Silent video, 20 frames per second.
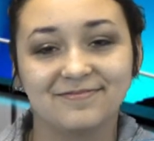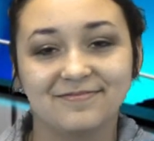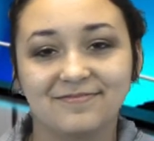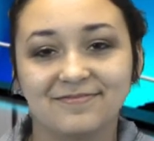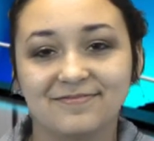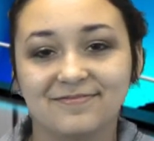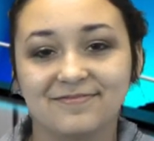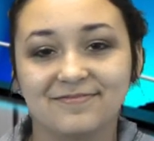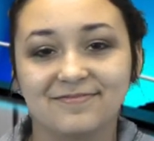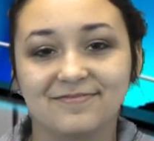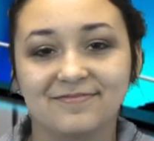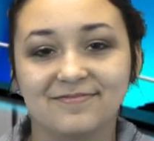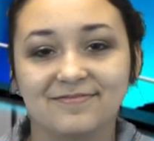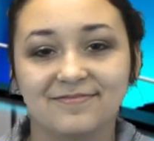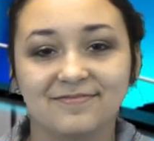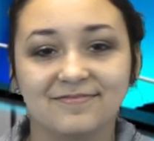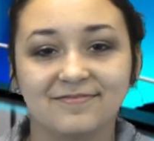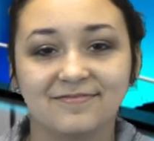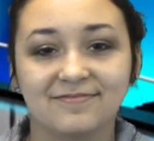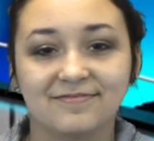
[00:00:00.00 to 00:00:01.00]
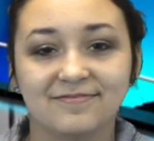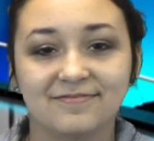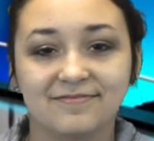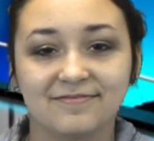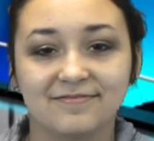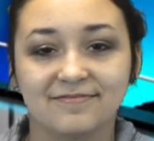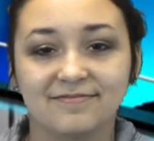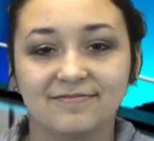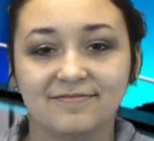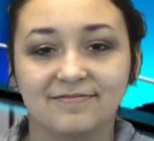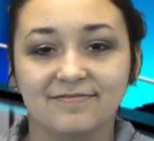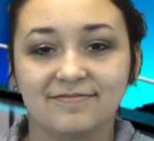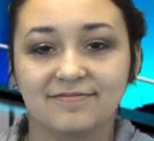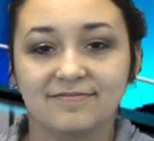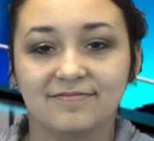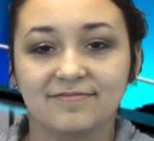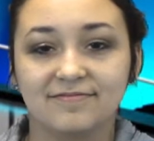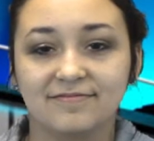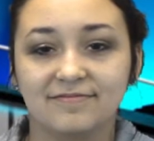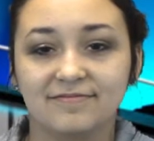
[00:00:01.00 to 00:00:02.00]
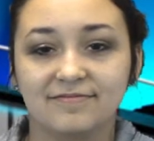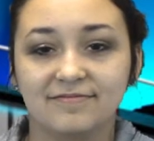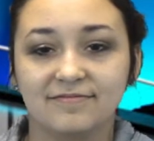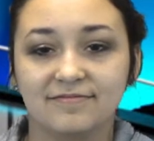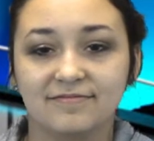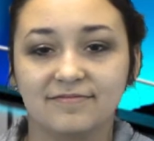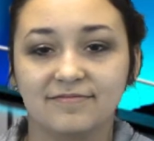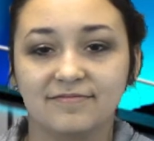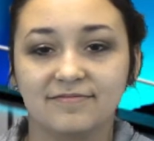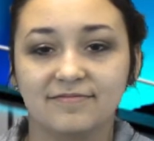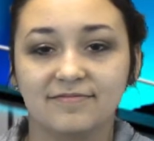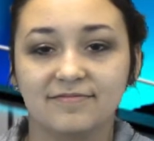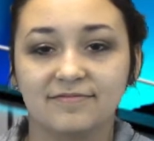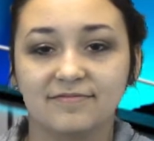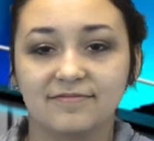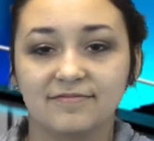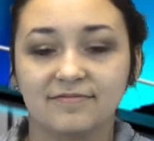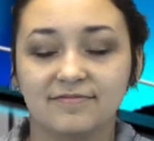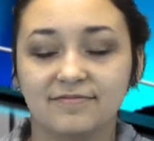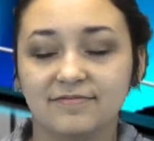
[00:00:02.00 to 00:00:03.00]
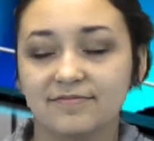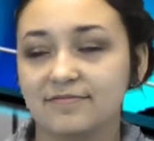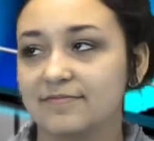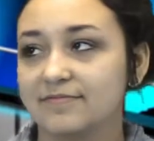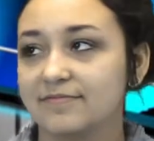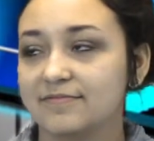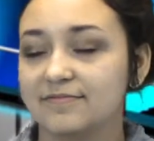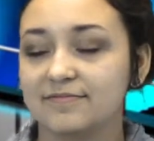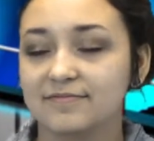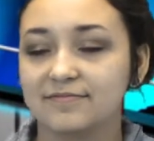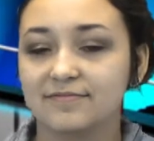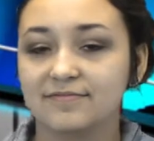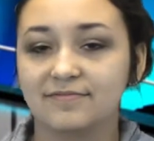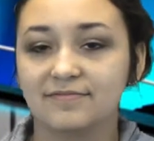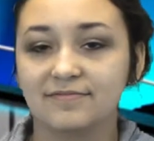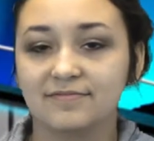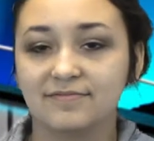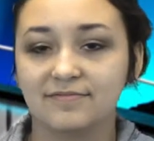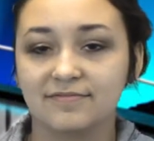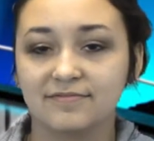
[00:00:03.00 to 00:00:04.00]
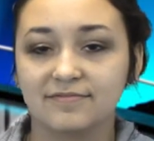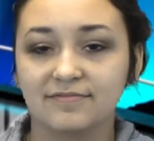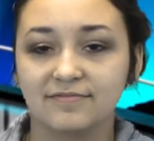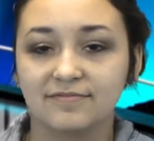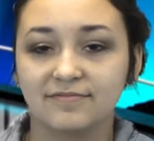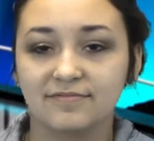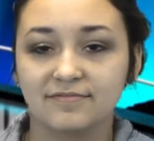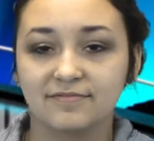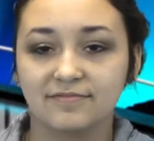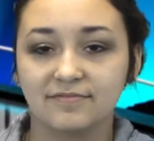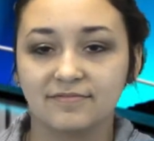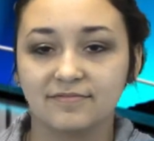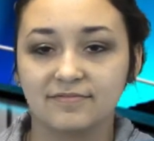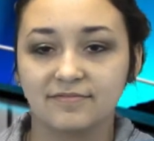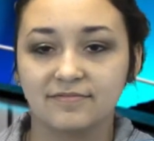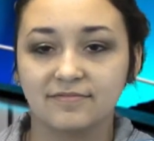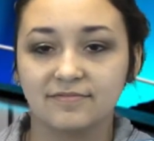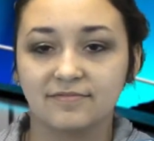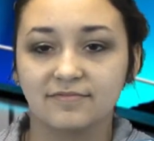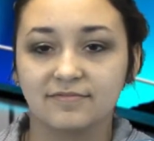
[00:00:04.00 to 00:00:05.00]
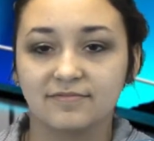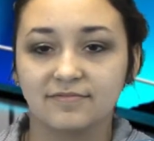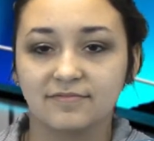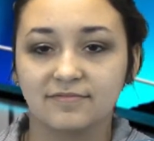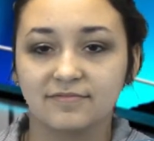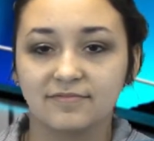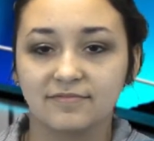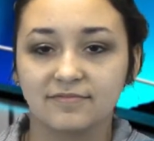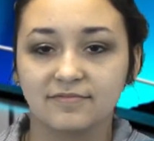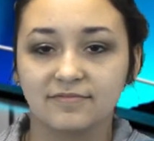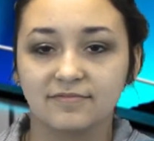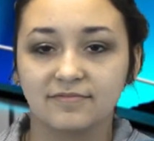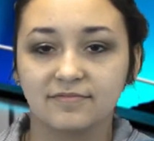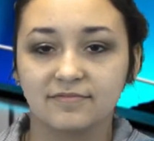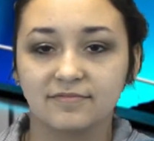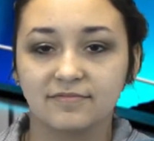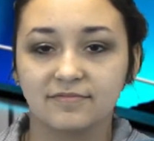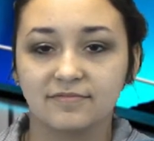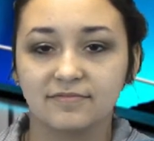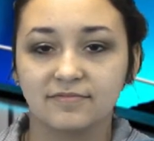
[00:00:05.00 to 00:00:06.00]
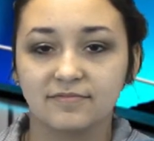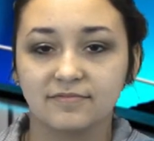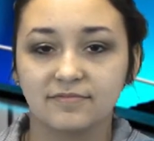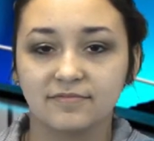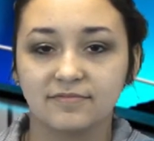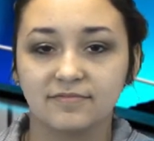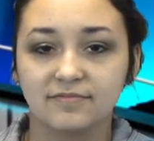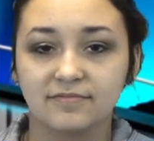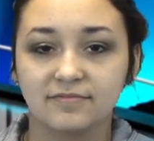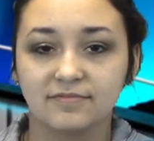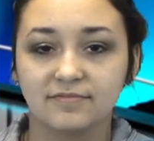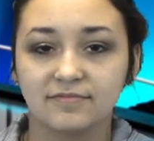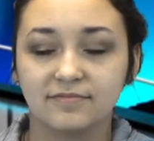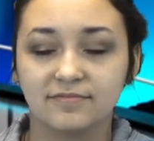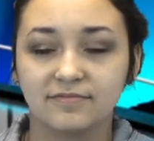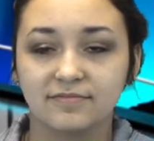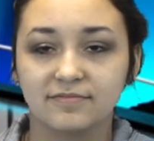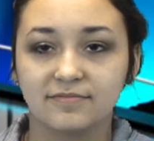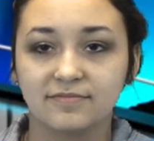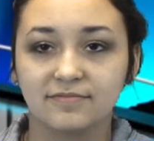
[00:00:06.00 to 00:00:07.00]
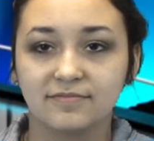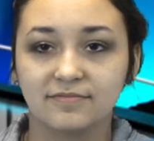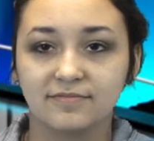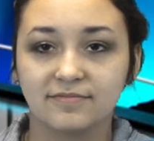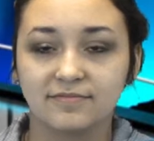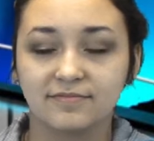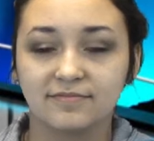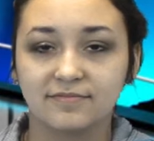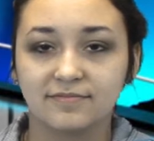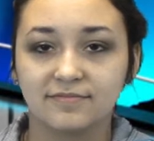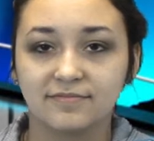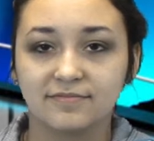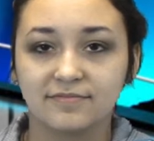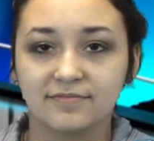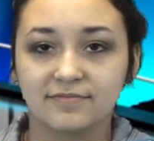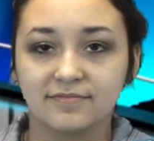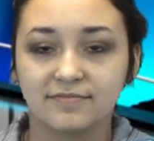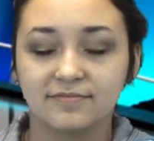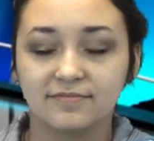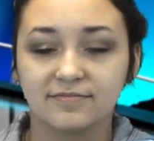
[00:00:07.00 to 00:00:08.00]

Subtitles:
This person isn't speaking.